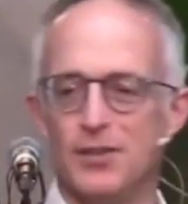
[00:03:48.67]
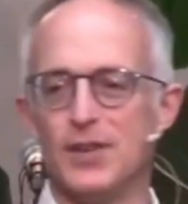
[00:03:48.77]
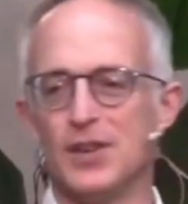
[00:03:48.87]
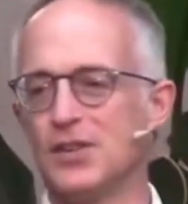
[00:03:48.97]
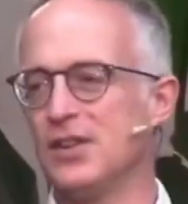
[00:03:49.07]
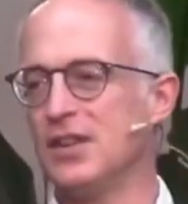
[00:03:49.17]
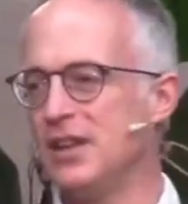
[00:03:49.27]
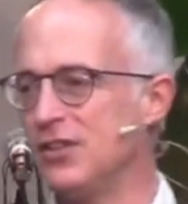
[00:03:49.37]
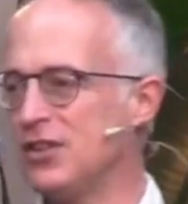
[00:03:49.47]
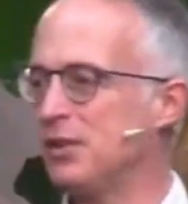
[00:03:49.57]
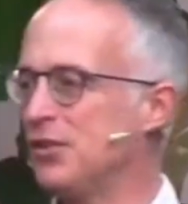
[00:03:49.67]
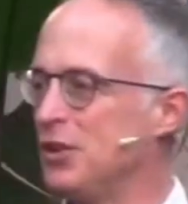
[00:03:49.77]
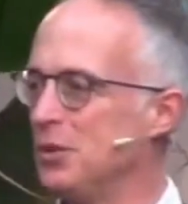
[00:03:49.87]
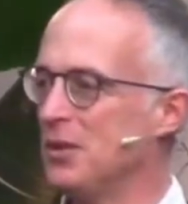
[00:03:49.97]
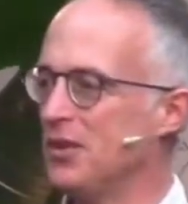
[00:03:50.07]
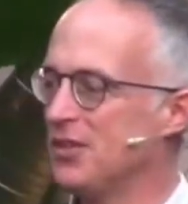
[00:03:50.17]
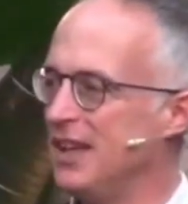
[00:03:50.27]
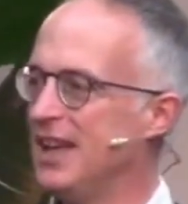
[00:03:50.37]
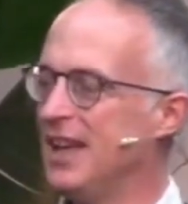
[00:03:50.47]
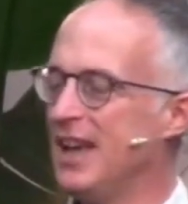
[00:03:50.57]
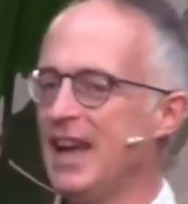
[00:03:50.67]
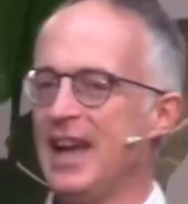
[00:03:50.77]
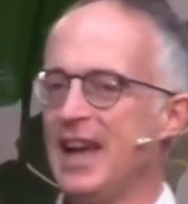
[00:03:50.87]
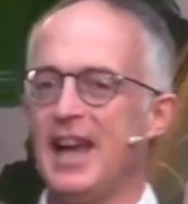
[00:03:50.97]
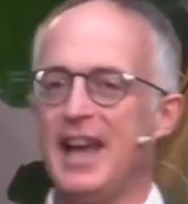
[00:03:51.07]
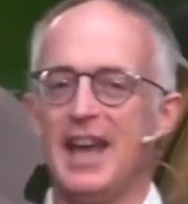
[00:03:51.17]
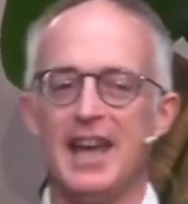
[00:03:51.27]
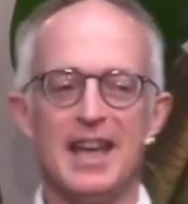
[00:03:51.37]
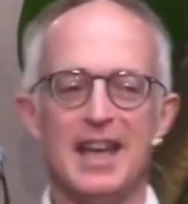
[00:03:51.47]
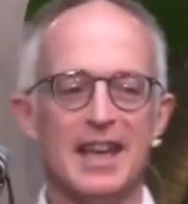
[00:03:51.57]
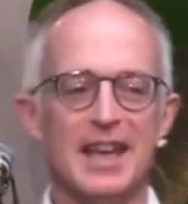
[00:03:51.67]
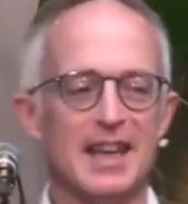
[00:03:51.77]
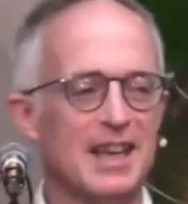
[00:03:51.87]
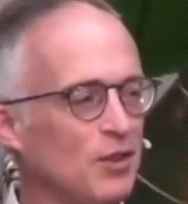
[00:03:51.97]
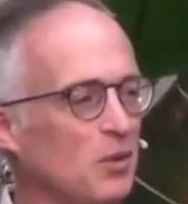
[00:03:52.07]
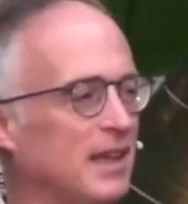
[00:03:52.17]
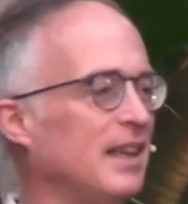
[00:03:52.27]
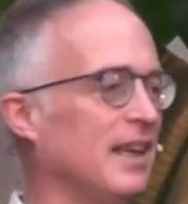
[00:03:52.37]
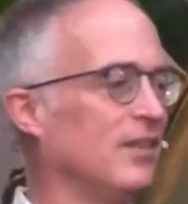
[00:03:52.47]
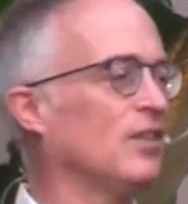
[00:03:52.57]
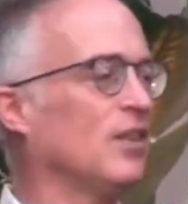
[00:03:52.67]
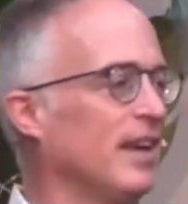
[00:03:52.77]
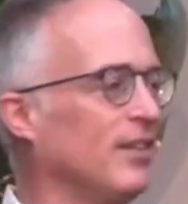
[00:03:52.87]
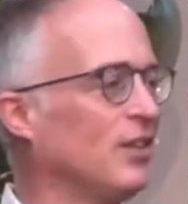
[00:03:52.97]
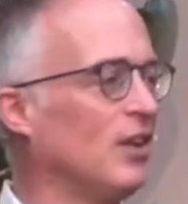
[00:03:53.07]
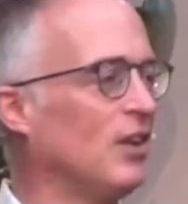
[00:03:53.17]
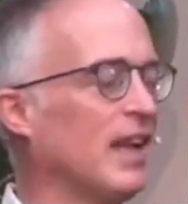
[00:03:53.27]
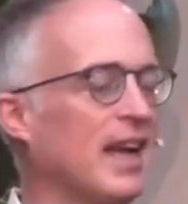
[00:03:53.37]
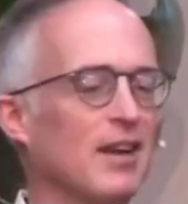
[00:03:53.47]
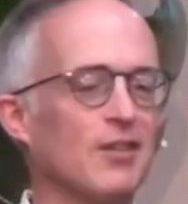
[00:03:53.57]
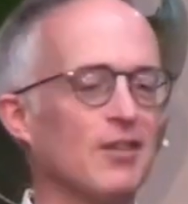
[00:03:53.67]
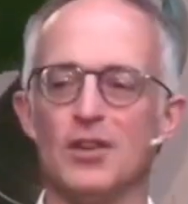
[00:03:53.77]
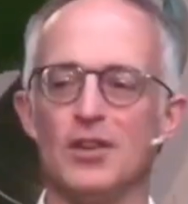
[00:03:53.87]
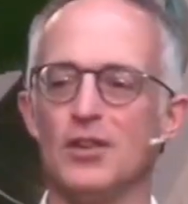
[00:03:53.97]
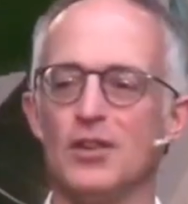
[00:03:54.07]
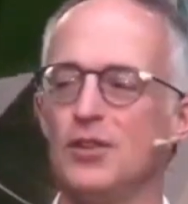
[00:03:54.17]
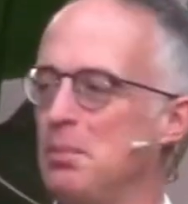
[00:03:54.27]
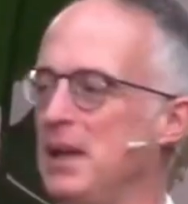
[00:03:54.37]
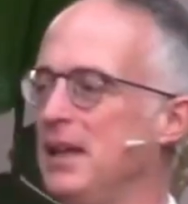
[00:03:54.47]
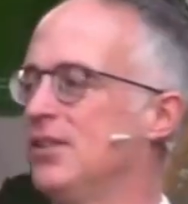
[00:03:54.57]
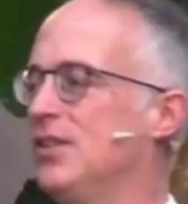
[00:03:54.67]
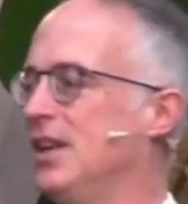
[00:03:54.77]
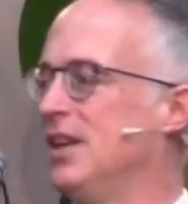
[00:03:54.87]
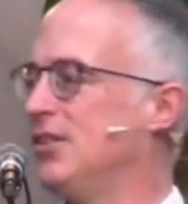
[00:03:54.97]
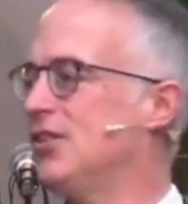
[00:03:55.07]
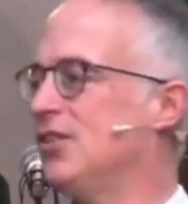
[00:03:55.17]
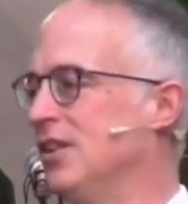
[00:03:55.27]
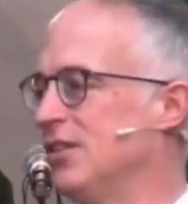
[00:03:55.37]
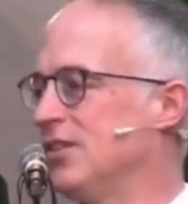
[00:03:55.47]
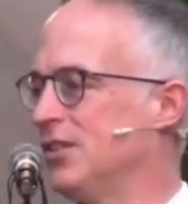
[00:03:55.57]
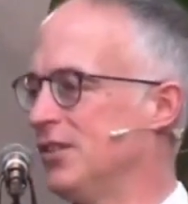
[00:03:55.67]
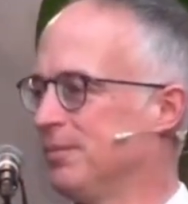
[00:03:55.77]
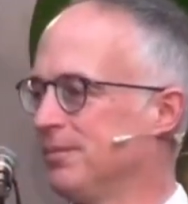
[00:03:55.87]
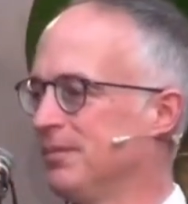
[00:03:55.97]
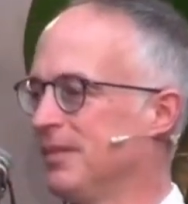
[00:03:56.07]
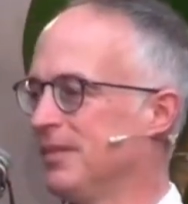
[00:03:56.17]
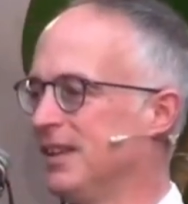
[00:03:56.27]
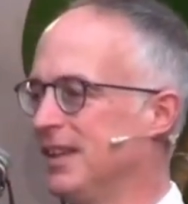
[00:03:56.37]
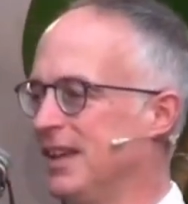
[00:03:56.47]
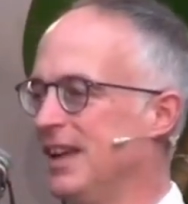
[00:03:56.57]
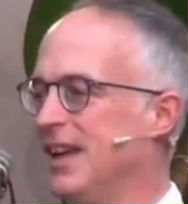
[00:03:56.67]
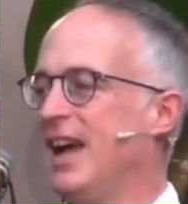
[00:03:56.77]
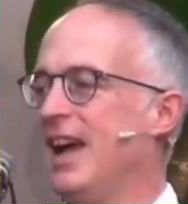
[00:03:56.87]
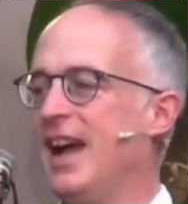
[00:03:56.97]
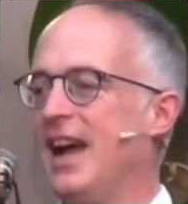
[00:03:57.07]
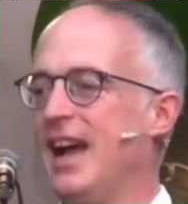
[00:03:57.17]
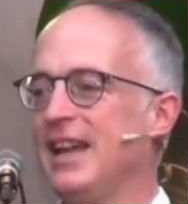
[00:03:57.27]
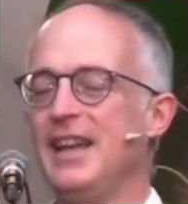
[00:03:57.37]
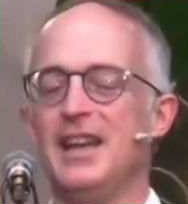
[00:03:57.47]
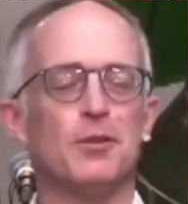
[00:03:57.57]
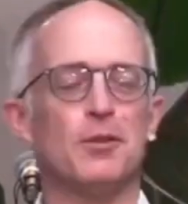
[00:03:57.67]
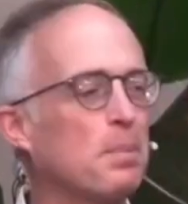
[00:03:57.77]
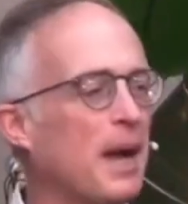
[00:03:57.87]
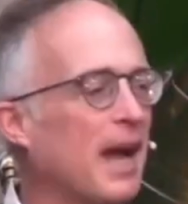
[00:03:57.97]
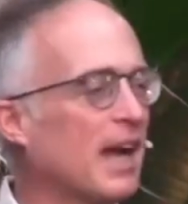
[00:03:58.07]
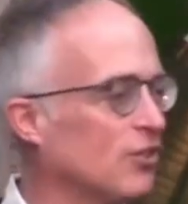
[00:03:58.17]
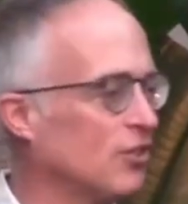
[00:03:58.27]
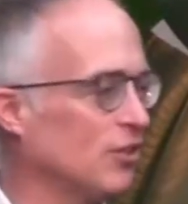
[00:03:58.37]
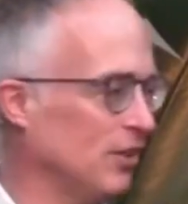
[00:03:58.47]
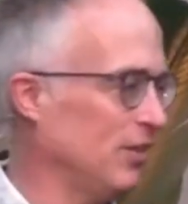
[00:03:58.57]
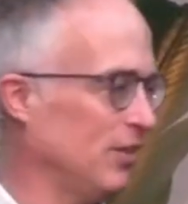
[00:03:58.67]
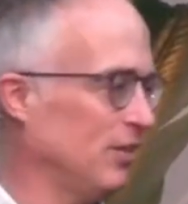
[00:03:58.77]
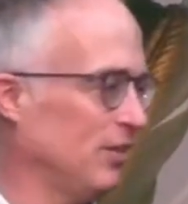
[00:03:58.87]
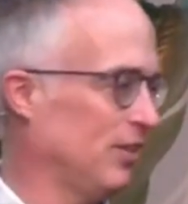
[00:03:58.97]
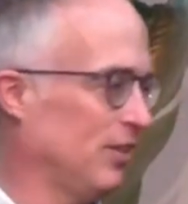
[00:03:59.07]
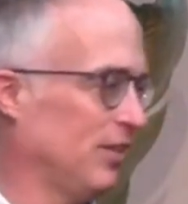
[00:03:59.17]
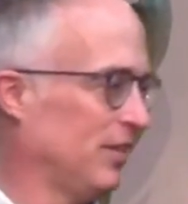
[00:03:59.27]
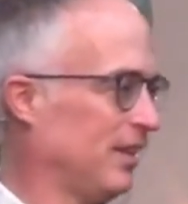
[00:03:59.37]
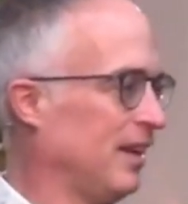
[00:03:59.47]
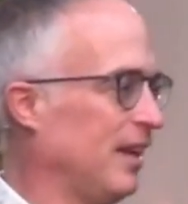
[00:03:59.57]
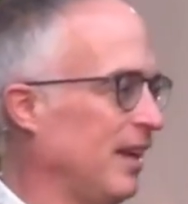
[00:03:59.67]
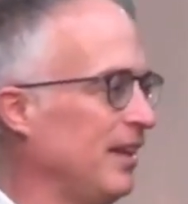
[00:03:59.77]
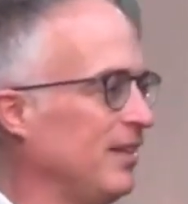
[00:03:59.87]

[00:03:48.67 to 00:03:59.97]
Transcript: in chapters 2 and 3, it gives you a little insight on how Jesus speaks to his church. And it is passionate. It is